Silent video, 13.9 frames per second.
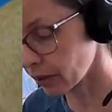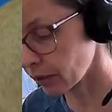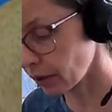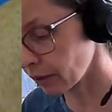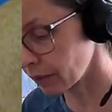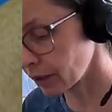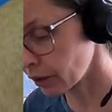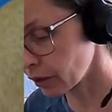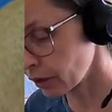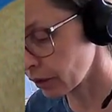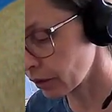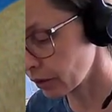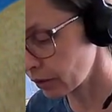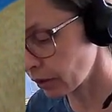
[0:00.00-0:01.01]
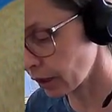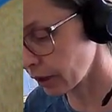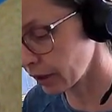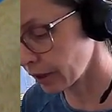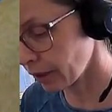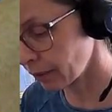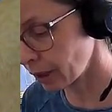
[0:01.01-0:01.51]
So I'm going to do a
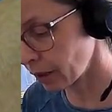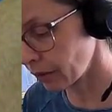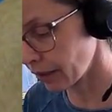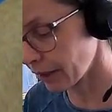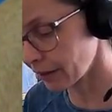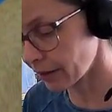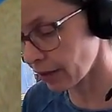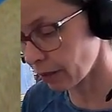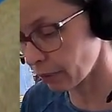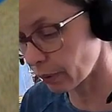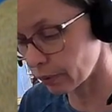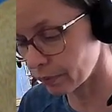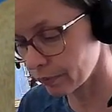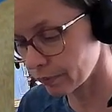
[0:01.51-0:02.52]
demo example.